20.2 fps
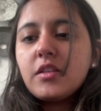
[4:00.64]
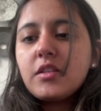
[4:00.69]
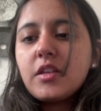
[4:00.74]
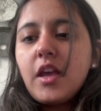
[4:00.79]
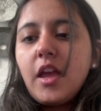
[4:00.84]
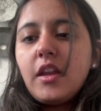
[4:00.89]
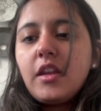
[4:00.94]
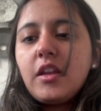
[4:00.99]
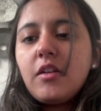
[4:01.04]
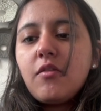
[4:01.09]

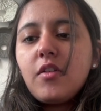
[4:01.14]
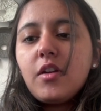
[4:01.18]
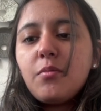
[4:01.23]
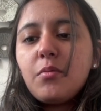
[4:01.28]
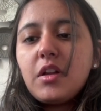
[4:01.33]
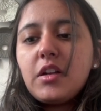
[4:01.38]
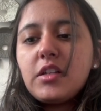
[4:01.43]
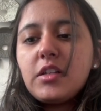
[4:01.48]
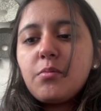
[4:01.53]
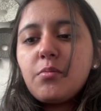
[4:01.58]
and even
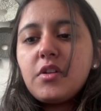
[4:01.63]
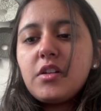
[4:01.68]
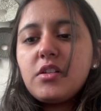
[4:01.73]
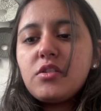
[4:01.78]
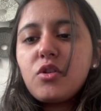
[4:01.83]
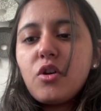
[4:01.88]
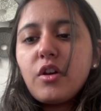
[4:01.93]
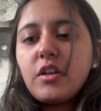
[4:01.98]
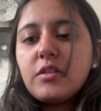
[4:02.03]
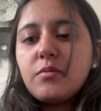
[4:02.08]
multiple
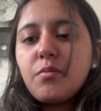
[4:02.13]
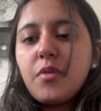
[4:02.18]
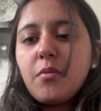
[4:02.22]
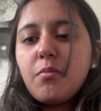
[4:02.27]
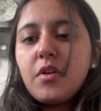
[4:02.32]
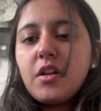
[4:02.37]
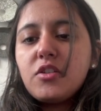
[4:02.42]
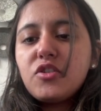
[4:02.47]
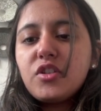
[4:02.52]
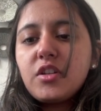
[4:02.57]
choice
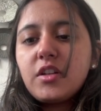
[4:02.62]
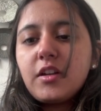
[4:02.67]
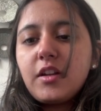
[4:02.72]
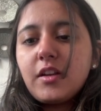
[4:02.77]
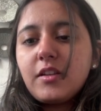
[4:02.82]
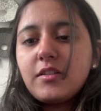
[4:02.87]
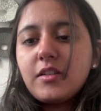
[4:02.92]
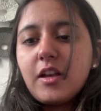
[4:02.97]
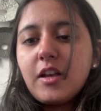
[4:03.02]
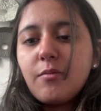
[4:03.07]
bubble sheet
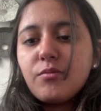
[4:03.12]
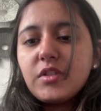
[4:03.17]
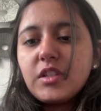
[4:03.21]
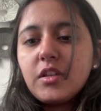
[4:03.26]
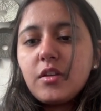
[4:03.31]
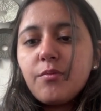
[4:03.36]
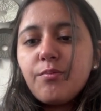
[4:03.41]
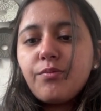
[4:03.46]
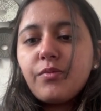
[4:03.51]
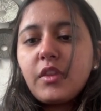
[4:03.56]
exams.
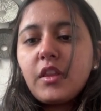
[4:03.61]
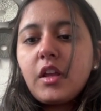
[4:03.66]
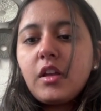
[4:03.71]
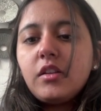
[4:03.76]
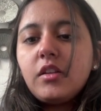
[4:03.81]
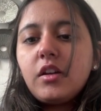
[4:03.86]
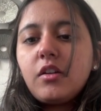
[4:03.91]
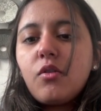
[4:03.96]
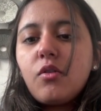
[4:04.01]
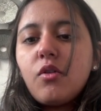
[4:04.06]
The
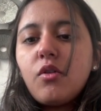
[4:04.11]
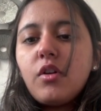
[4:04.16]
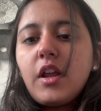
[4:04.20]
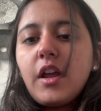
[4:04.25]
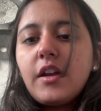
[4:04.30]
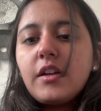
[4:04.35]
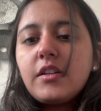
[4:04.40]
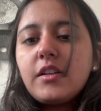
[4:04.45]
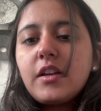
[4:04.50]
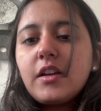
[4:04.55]
core
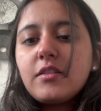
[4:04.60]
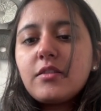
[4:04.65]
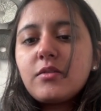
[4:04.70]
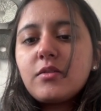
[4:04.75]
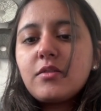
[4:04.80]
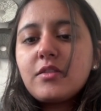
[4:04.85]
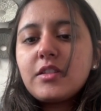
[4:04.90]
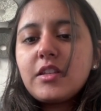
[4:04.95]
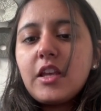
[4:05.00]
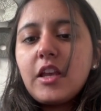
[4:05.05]
idea is to
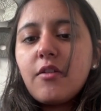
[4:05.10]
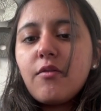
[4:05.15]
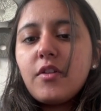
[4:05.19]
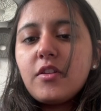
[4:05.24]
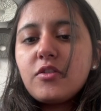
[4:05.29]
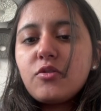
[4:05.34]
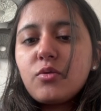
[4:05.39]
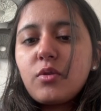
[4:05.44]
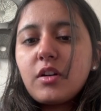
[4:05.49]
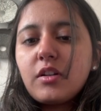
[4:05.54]
save
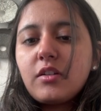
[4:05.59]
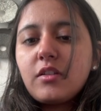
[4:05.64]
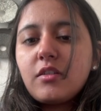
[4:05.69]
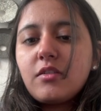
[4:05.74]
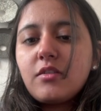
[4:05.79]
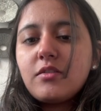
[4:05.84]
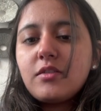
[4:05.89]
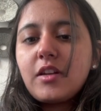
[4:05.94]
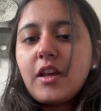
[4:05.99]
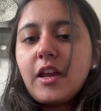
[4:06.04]

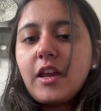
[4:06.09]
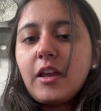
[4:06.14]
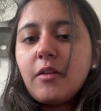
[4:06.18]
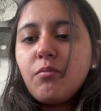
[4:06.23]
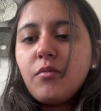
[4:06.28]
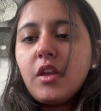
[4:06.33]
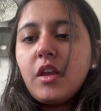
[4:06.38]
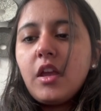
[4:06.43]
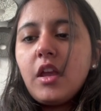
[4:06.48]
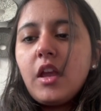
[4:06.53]
instructors time
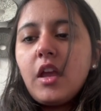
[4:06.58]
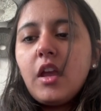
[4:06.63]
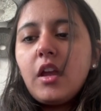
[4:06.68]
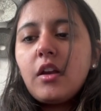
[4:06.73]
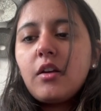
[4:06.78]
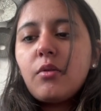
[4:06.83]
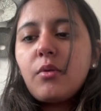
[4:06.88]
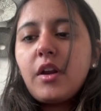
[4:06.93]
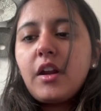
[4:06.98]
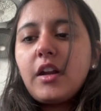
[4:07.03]

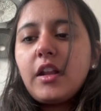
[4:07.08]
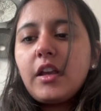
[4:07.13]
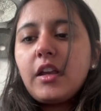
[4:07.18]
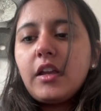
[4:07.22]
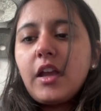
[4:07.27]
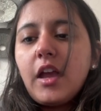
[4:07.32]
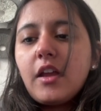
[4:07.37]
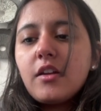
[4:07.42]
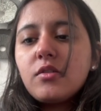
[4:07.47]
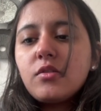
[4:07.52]
grading
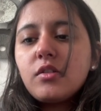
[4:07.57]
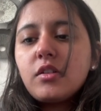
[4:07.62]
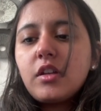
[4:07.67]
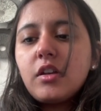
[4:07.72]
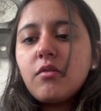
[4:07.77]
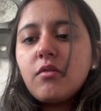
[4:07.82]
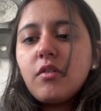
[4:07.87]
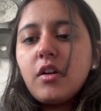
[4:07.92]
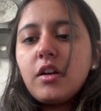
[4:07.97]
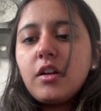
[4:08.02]
and to give
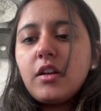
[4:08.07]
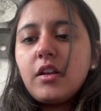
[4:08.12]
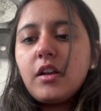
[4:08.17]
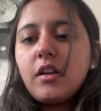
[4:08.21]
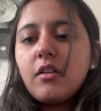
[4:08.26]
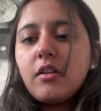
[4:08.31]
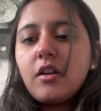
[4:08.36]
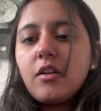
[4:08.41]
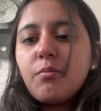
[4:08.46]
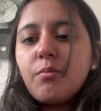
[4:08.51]
a
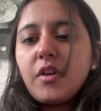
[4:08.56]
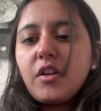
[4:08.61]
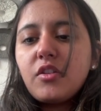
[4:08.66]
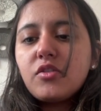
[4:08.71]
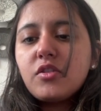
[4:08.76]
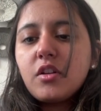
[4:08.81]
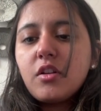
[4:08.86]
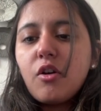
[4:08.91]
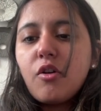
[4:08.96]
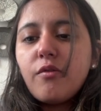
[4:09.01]
clearer
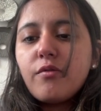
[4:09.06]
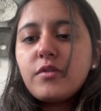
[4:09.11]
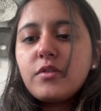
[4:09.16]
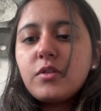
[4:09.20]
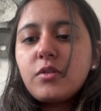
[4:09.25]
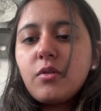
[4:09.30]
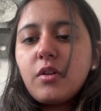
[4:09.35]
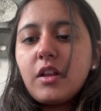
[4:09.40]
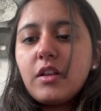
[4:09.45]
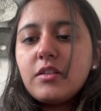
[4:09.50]
picture of
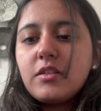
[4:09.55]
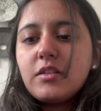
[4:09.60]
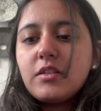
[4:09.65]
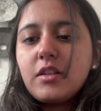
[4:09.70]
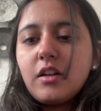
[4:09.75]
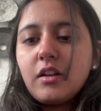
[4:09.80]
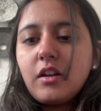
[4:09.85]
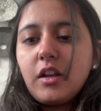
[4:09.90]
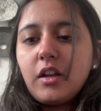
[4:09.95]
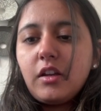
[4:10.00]
students'
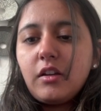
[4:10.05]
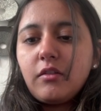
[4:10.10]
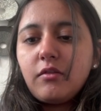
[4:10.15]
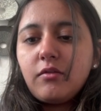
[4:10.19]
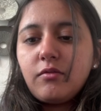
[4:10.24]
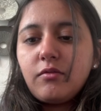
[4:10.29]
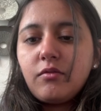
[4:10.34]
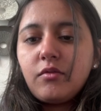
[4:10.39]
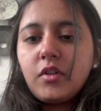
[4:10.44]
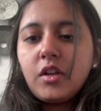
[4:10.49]
learning.
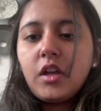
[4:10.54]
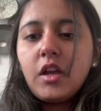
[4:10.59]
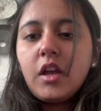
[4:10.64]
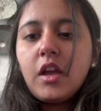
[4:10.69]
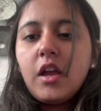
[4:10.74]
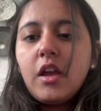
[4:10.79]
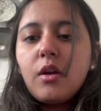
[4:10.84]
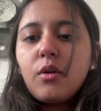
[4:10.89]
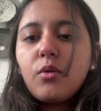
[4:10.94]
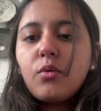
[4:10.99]

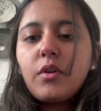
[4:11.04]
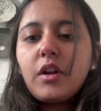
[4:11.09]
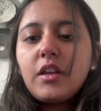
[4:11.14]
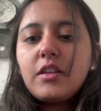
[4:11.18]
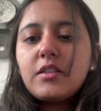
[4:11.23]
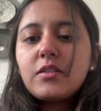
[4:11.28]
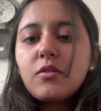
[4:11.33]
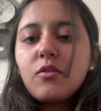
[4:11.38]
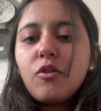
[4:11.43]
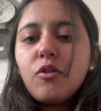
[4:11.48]

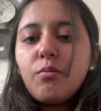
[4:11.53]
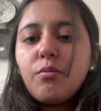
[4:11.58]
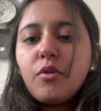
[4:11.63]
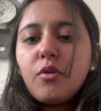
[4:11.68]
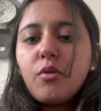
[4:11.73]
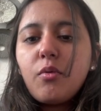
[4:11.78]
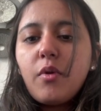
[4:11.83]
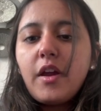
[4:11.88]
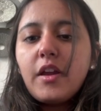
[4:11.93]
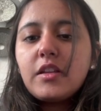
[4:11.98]
Gradescope
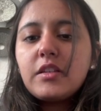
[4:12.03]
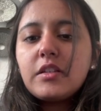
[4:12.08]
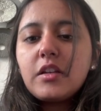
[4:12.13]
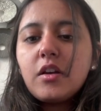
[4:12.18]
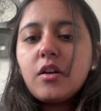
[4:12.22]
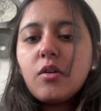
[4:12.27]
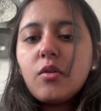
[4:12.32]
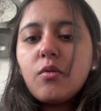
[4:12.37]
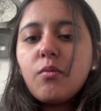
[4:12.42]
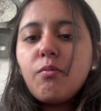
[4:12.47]
provides
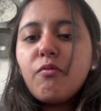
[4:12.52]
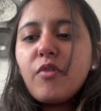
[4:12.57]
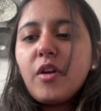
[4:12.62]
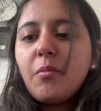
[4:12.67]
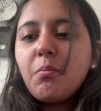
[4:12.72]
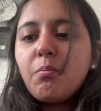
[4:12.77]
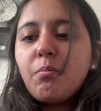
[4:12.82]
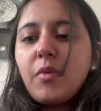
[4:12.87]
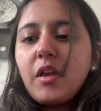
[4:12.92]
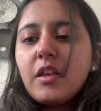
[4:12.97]
a
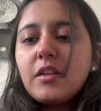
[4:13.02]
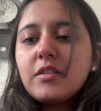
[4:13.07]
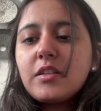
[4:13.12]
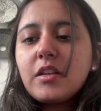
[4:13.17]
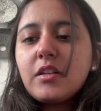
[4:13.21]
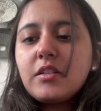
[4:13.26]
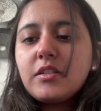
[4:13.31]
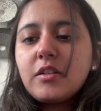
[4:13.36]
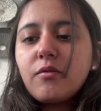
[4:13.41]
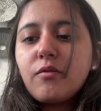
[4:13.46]
web-based
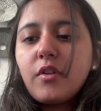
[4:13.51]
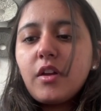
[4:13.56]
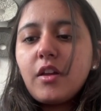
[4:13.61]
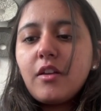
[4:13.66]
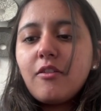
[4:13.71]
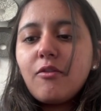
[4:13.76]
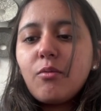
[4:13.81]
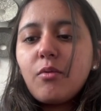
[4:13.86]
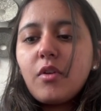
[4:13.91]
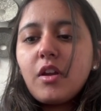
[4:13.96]

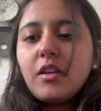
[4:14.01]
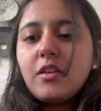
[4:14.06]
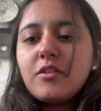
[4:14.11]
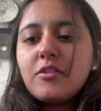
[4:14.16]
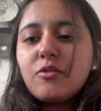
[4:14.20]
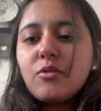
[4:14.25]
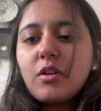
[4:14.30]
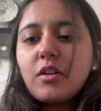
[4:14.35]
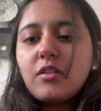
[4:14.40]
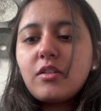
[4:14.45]
interface where
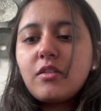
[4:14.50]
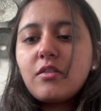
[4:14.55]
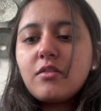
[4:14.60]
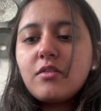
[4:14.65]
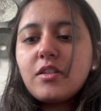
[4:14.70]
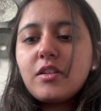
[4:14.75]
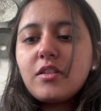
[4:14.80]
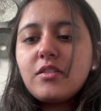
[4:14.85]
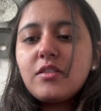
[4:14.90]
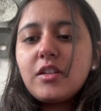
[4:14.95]
instructors
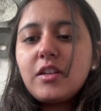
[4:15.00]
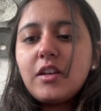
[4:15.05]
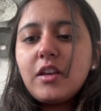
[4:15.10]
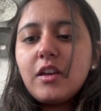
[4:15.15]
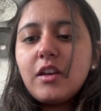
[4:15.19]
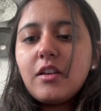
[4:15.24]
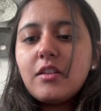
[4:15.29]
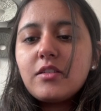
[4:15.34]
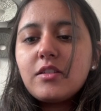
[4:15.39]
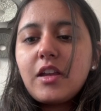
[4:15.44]
and
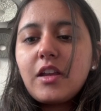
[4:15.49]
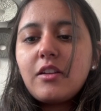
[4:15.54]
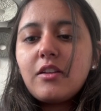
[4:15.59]
TAs can